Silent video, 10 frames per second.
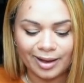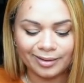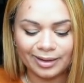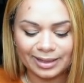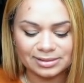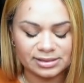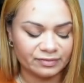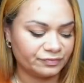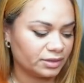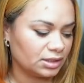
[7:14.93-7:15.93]
I could have
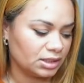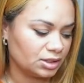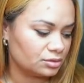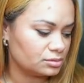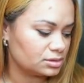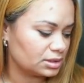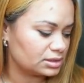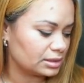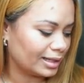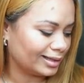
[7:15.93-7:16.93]
definitely used
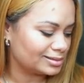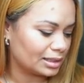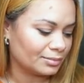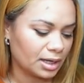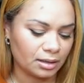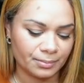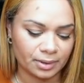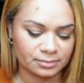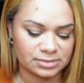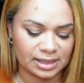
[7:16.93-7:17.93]
this. Like I said, I'm kind of
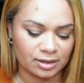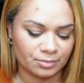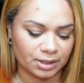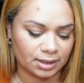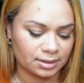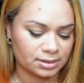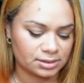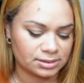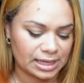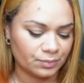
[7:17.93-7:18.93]
bummed out
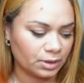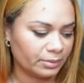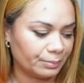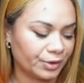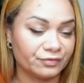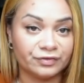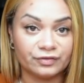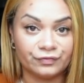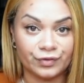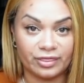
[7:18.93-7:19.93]
because that would have been
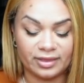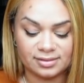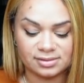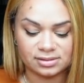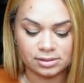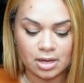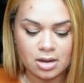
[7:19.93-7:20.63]
perfect for this